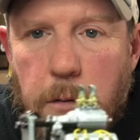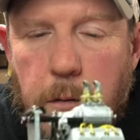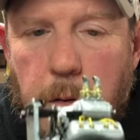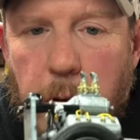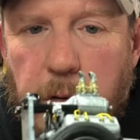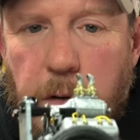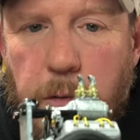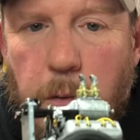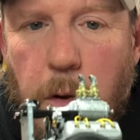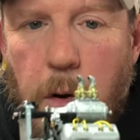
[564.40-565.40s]
the
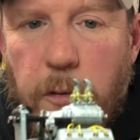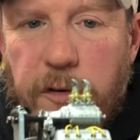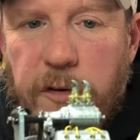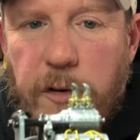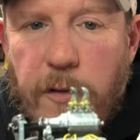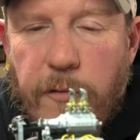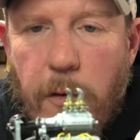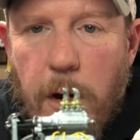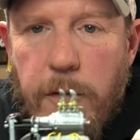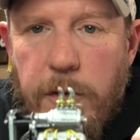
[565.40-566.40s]
dual hoses in the
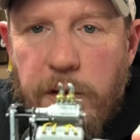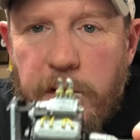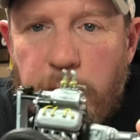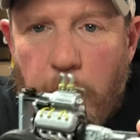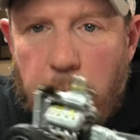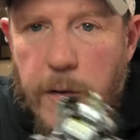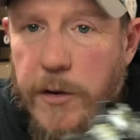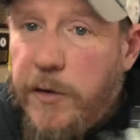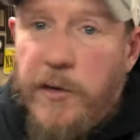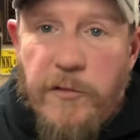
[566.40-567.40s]
front. This
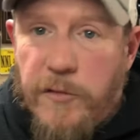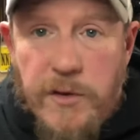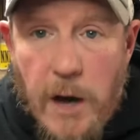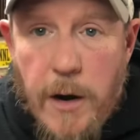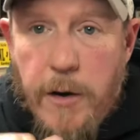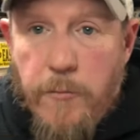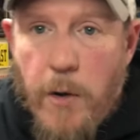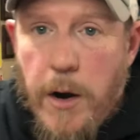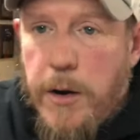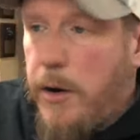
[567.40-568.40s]
is done and
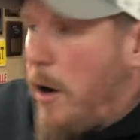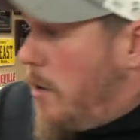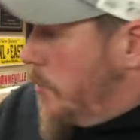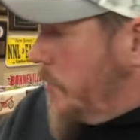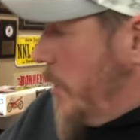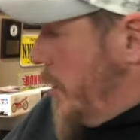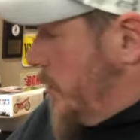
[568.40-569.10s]
ready to go. So that's